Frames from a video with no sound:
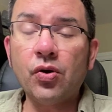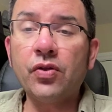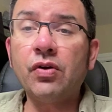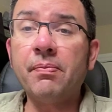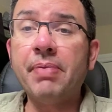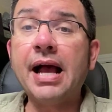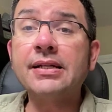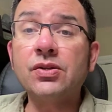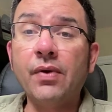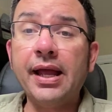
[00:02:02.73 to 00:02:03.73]
Northrup
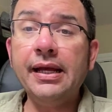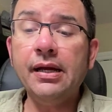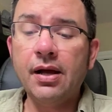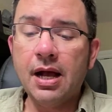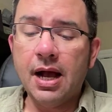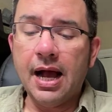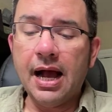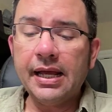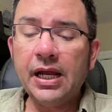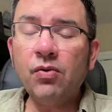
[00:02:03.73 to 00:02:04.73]
passed away.
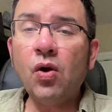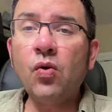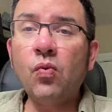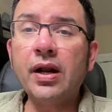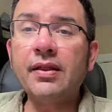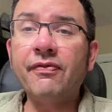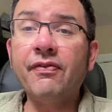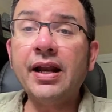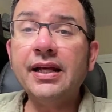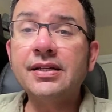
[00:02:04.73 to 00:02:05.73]
He wrote one of the
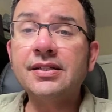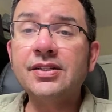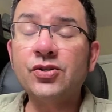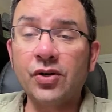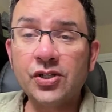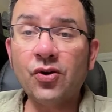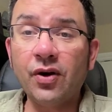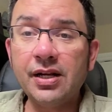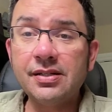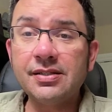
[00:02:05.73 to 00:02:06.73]
funniest short
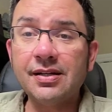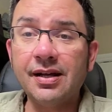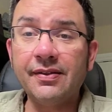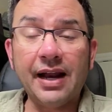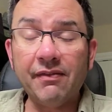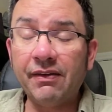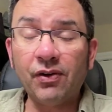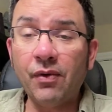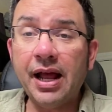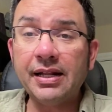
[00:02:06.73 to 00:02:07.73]
stories that I've
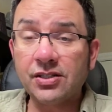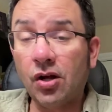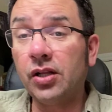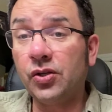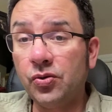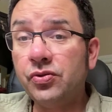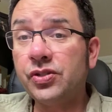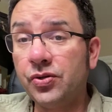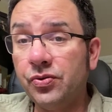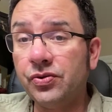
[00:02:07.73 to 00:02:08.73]
ever read. It's called
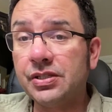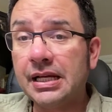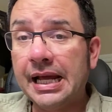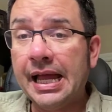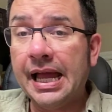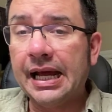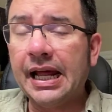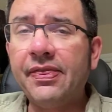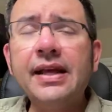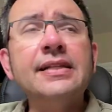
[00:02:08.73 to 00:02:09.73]
Goose Goose, and
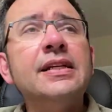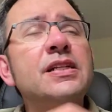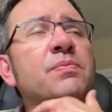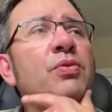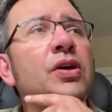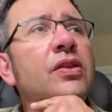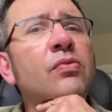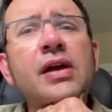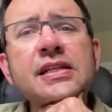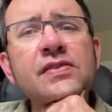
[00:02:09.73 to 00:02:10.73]
I think it's in his book The
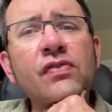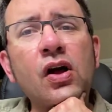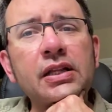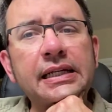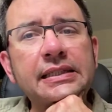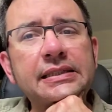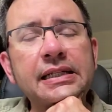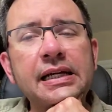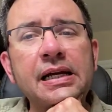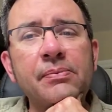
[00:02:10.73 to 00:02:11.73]
Res Follies.
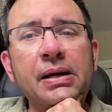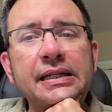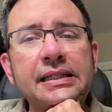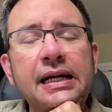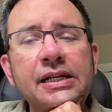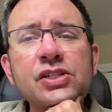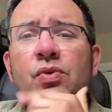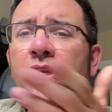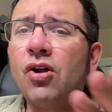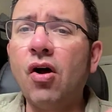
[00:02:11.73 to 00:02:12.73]
But I just
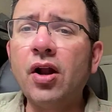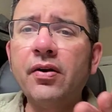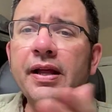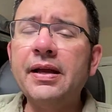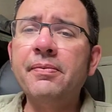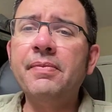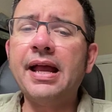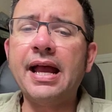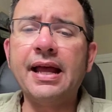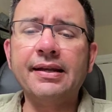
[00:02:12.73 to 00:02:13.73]
wanted to honor him
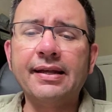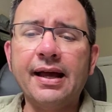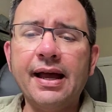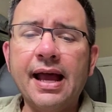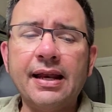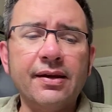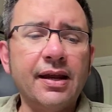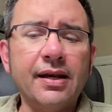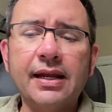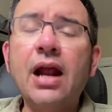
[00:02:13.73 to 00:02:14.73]

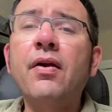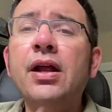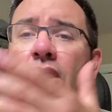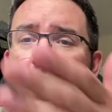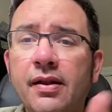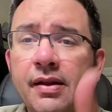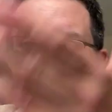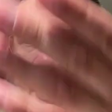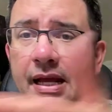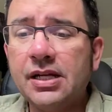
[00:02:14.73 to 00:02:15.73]
and carry on
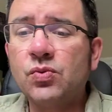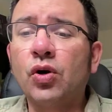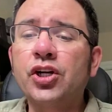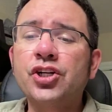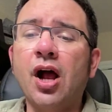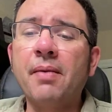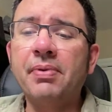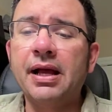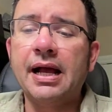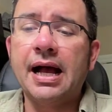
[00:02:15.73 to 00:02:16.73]
his
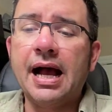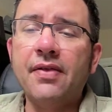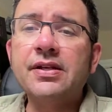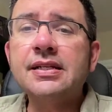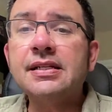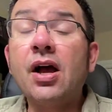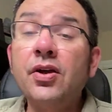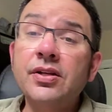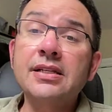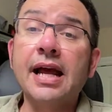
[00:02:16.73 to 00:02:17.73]
workshop. This is how
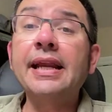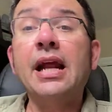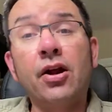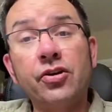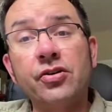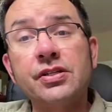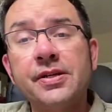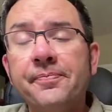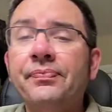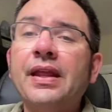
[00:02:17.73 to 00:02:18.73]
you design
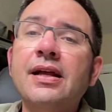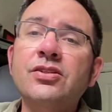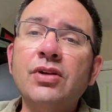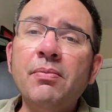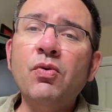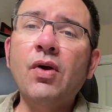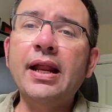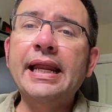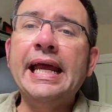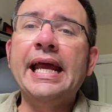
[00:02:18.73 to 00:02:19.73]
characters. So number
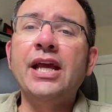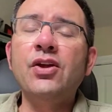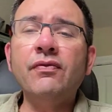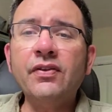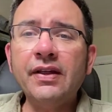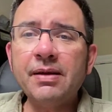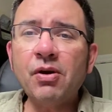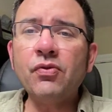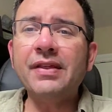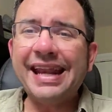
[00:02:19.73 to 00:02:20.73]
one, you have to think
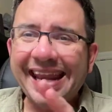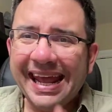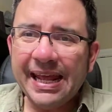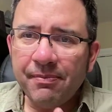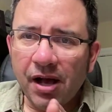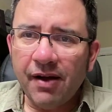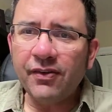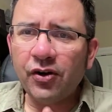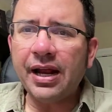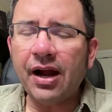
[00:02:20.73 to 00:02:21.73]
about the name
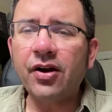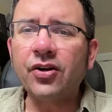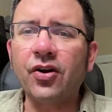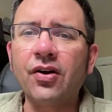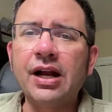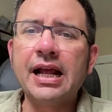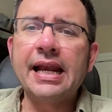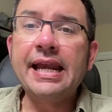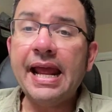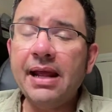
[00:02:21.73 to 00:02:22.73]
of your character.
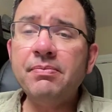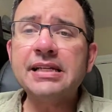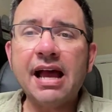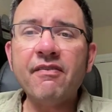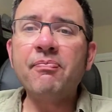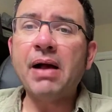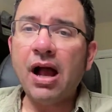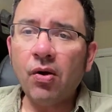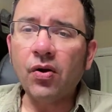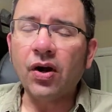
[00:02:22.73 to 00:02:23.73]
Names have
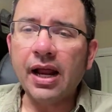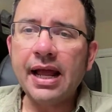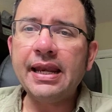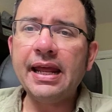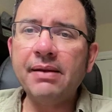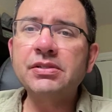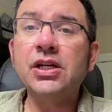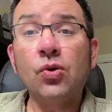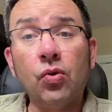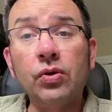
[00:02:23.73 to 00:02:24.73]
power, and names
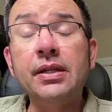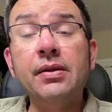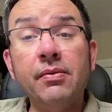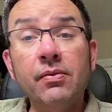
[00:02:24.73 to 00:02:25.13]
can hold